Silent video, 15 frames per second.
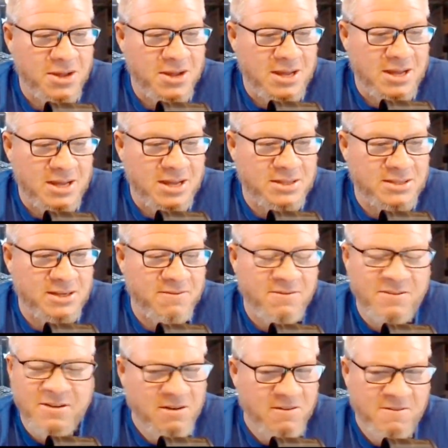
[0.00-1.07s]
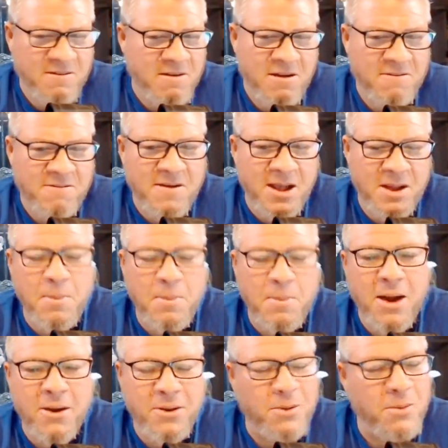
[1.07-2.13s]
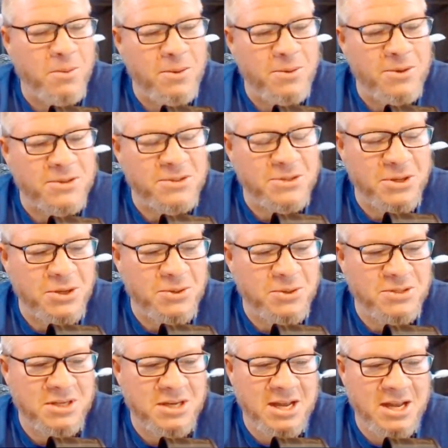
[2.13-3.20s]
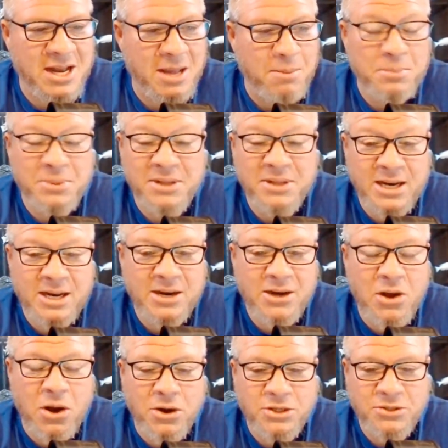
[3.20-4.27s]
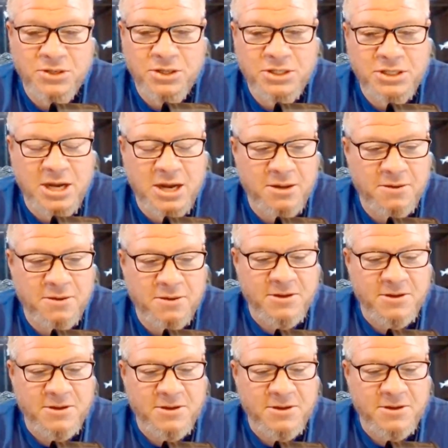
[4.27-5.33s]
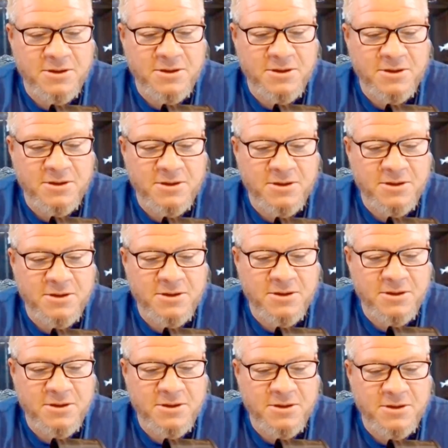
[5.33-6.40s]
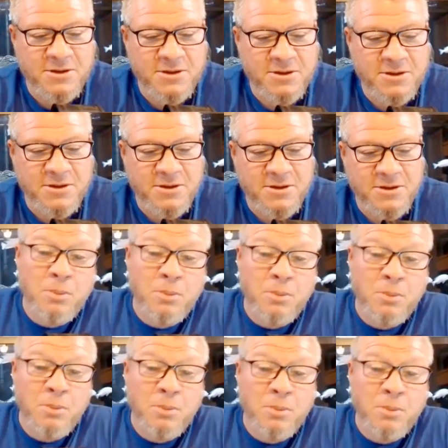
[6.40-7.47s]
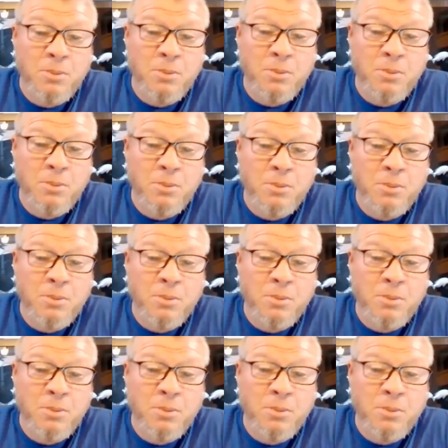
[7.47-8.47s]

It's a very, very fine powder. We used to use it in a pleated cartridge, kind of like the ones you would use in a pool. They're, they're pleated.